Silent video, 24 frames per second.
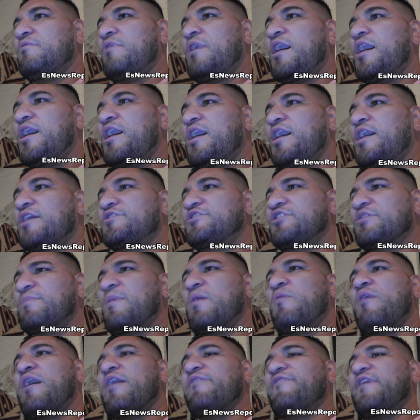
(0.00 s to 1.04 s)
Uh, took
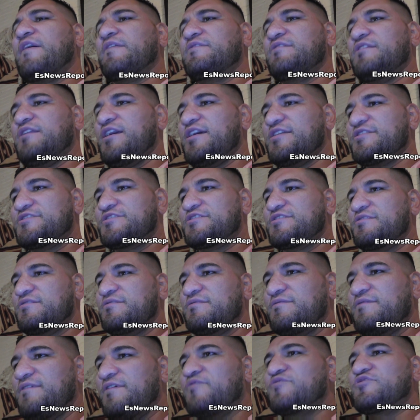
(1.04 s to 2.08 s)
my wife out to lunch.
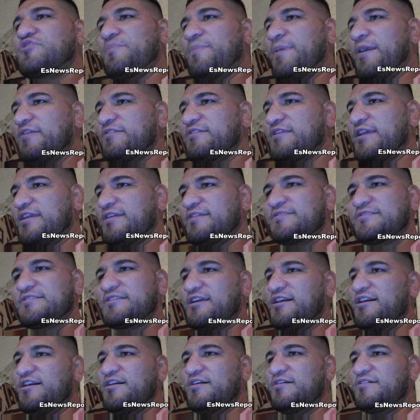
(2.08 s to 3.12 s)
It was her birthday,
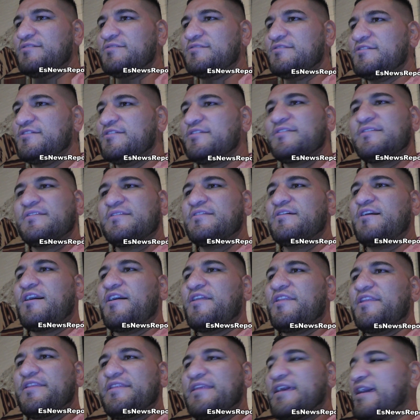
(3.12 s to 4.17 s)
so
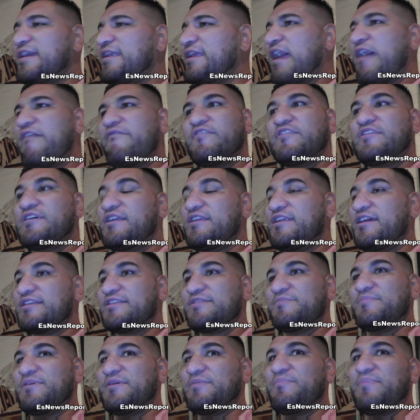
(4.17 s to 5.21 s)
other than that, I haven't done
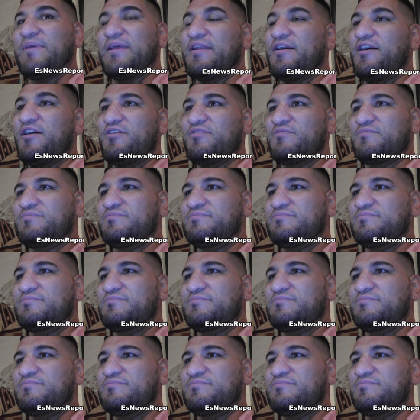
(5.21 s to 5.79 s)
nothing but been home.